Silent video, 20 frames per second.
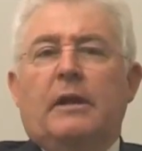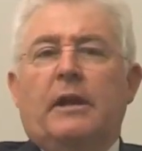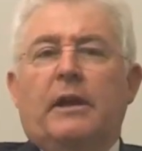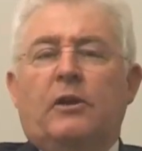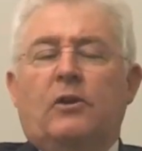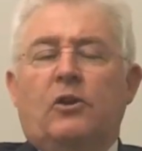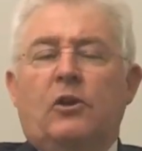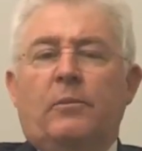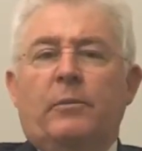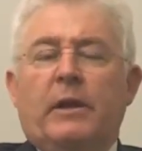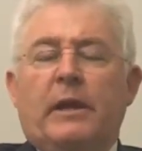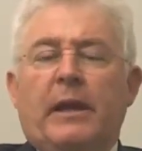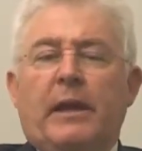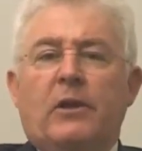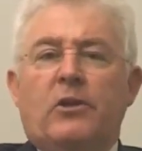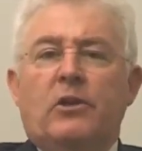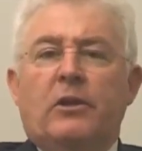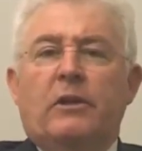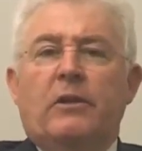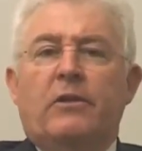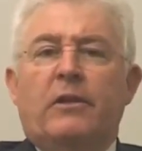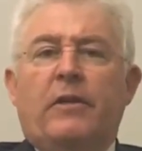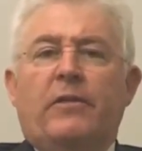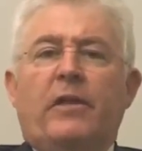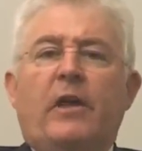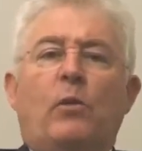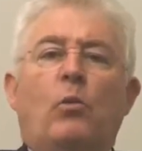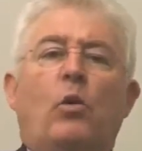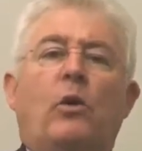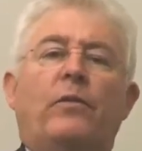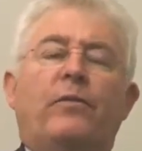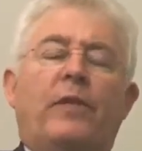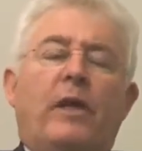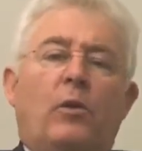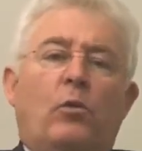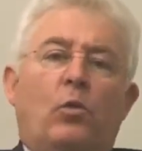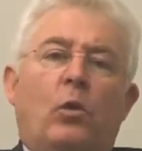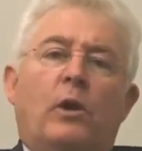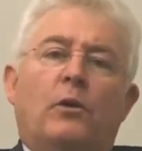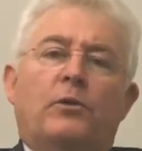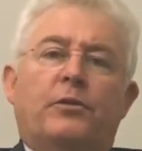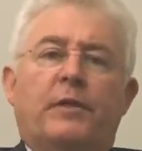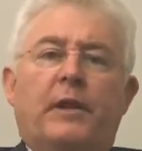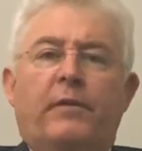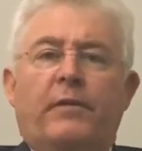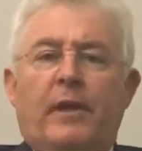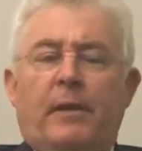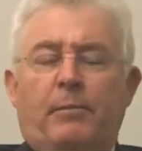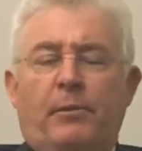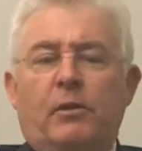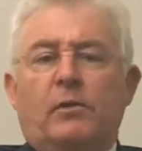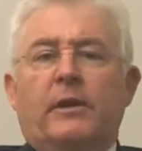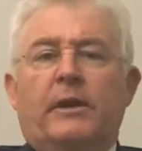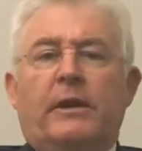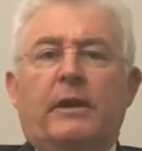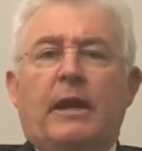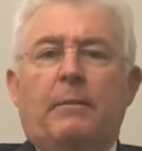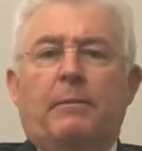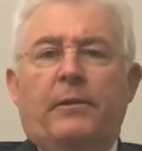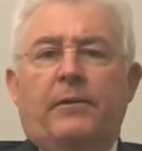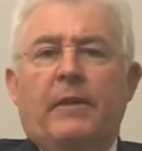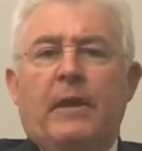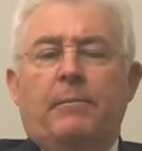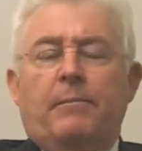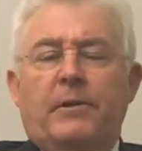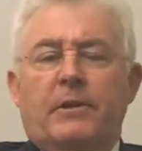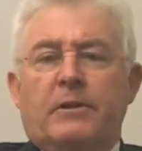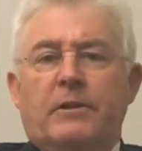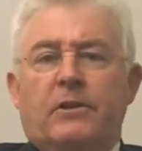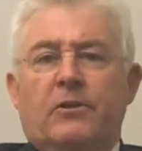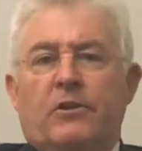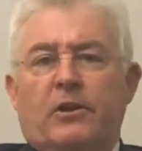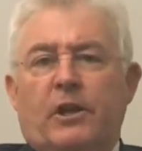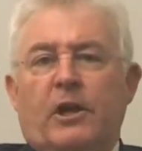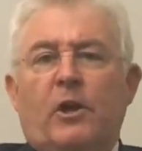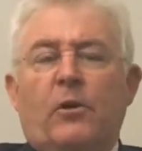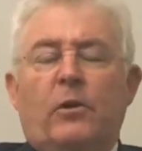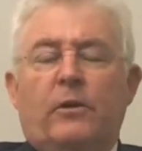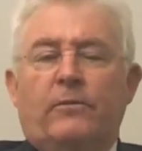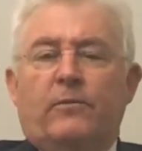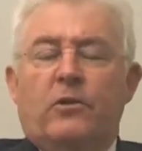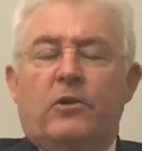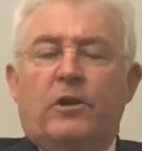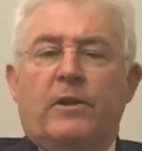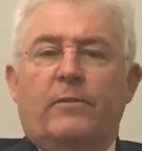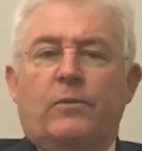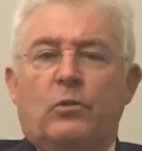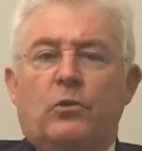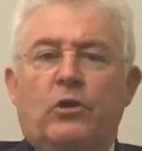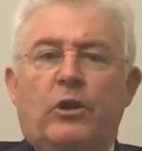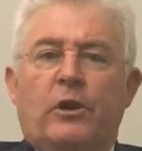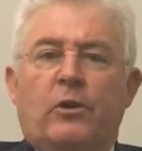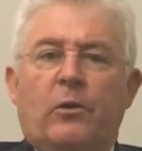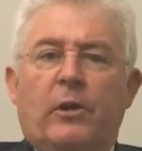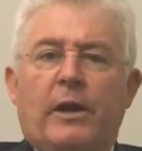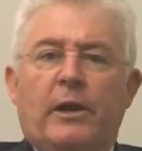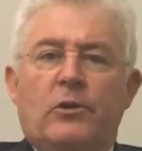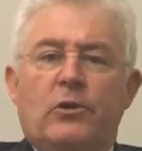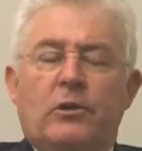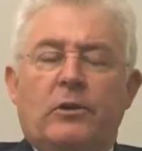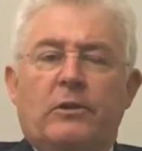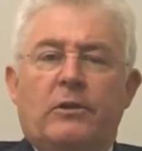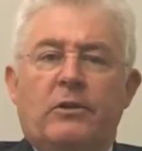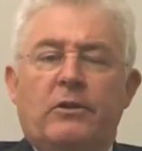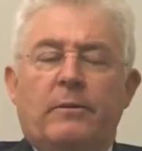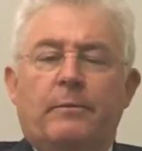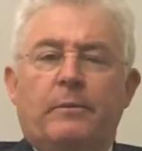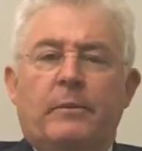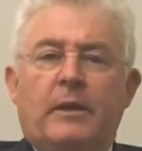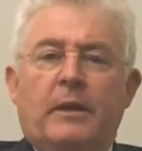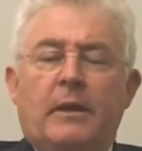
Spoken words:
accumulation, is that they want that wealth that they're building up in that business to go on for several generations.